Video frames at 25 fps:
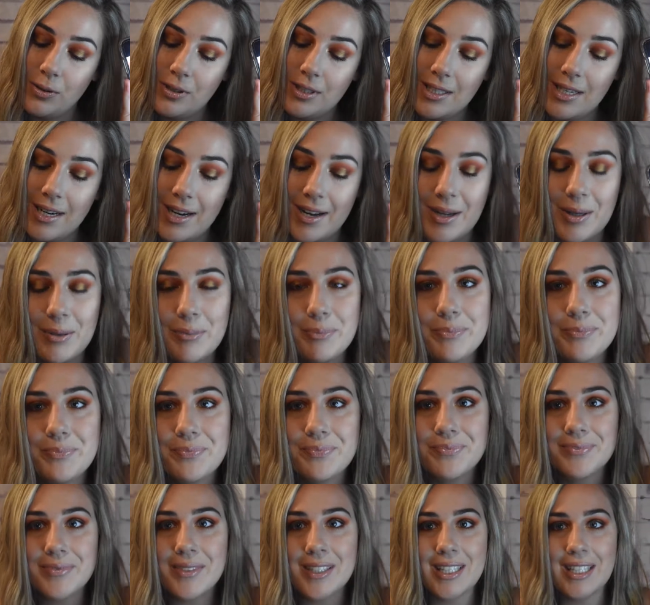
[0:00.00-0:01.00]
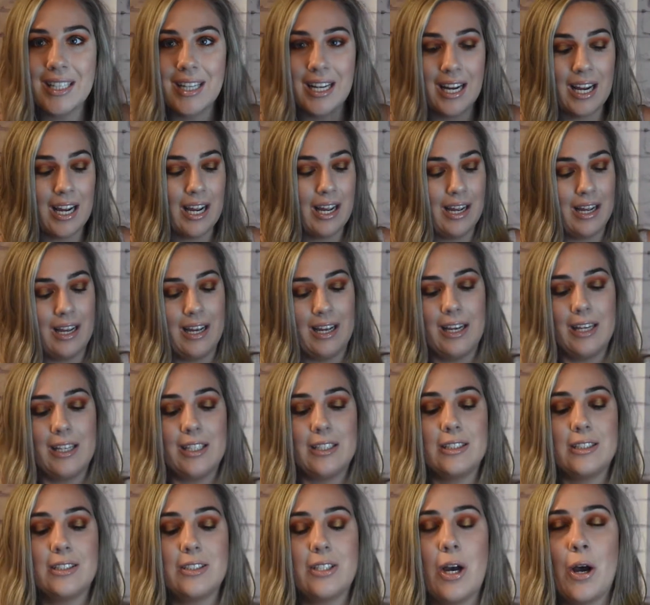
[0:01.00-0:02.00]
today.
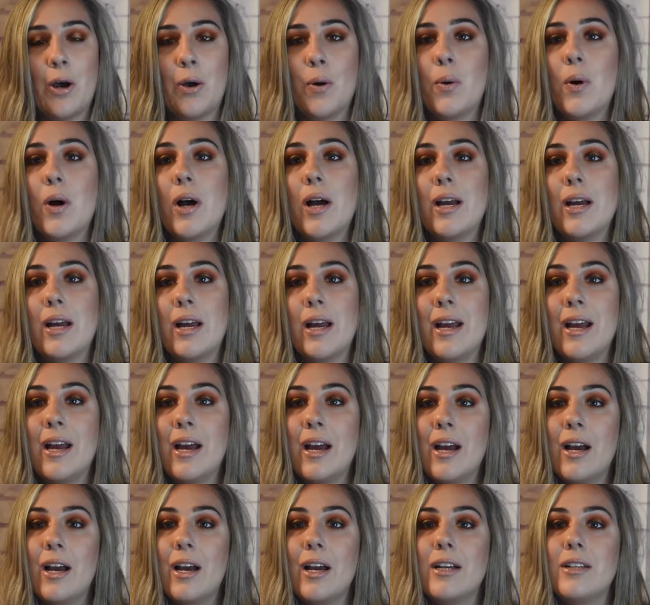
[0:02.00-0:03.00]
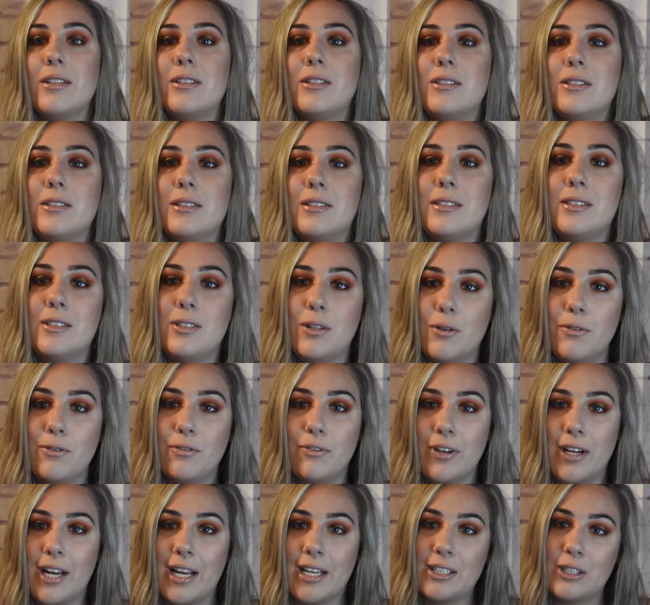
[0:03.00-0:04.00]
So don't
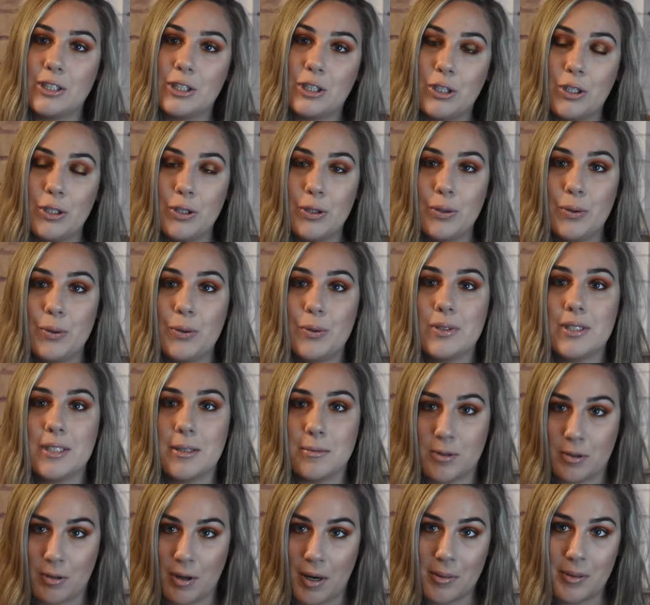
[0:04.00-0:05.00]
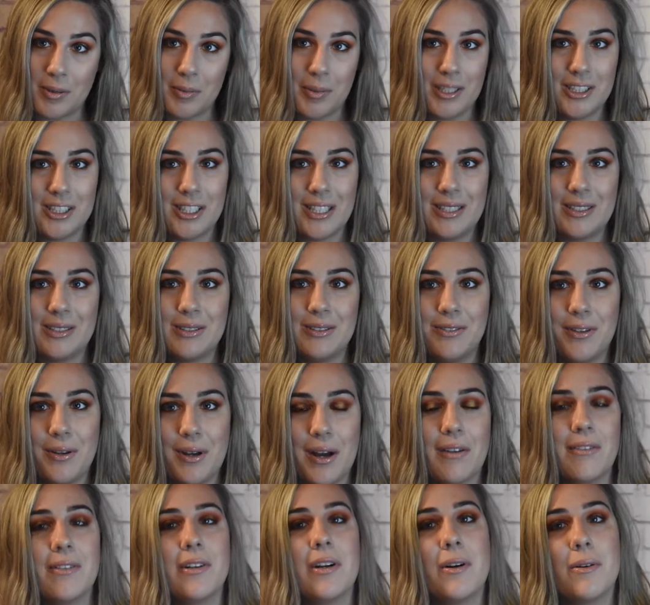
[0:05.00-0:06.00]
forget to subscribe to my channel if you
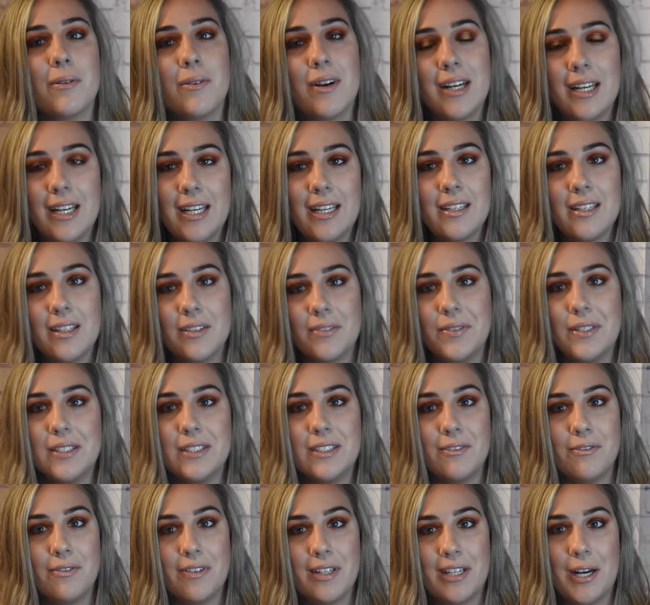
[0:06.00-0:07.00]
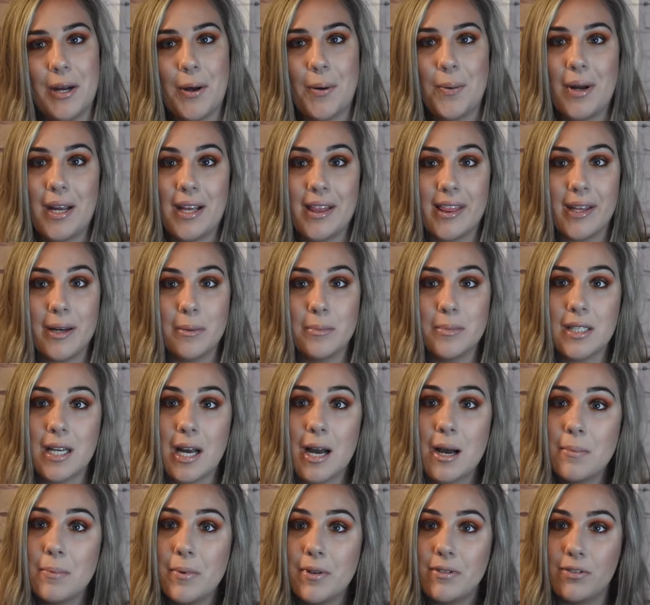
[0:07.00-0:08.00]
haven't already and give this video a thumbs
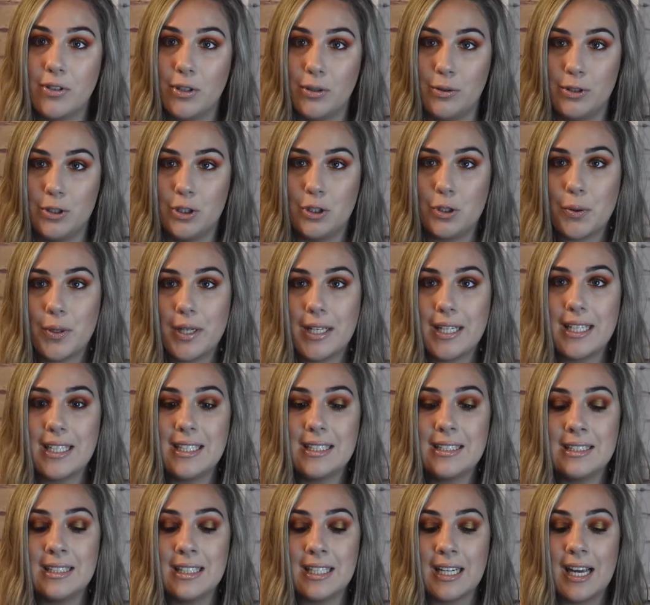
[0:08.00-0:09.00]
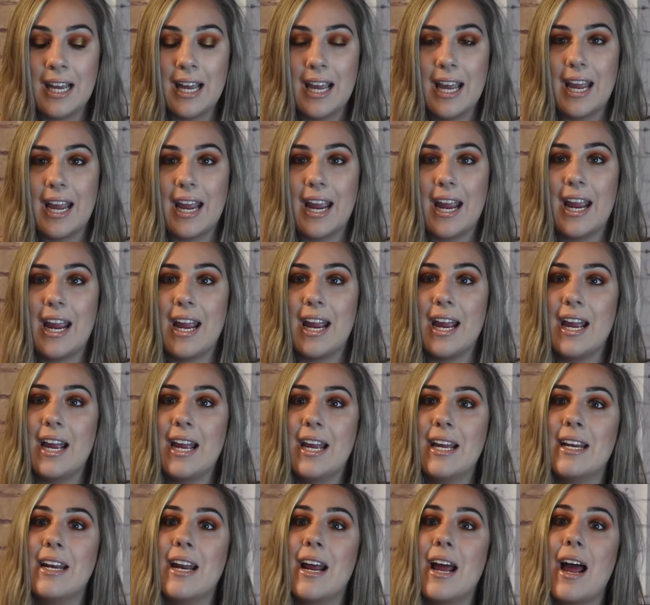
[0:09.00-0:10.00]
up if you enjoyed it.
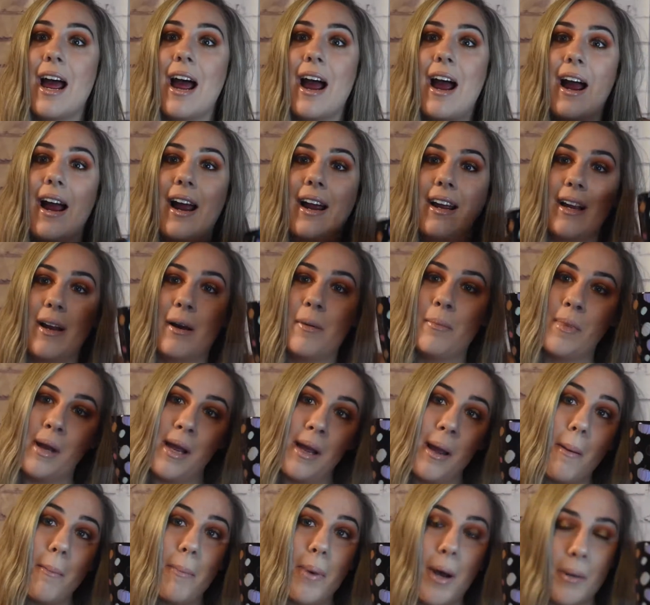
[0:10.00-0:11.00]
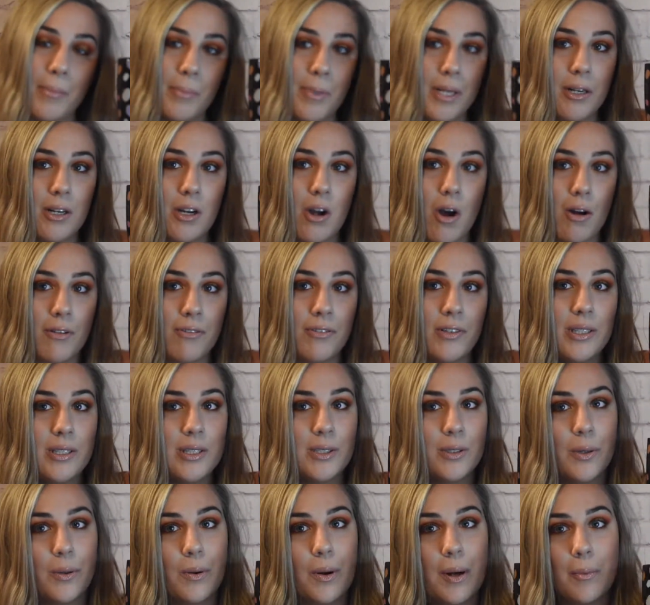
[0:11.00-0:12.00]
And I got my pumpkin coffee,
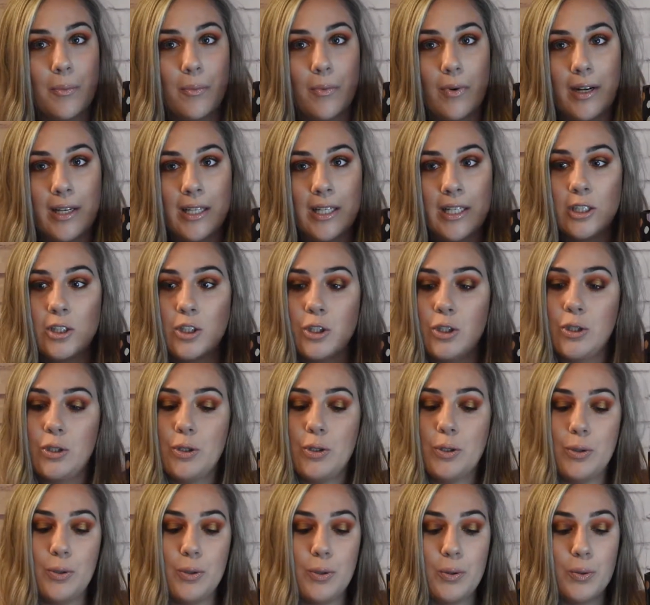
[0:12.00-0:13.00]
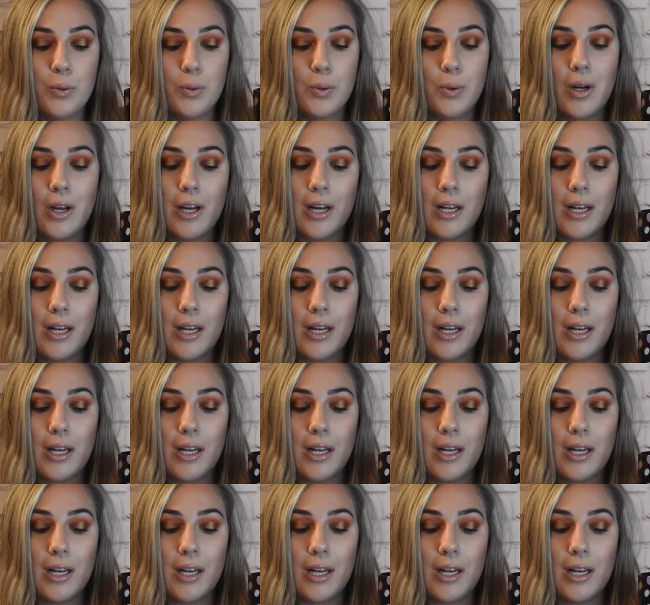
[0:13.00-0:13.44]
so I'm ready to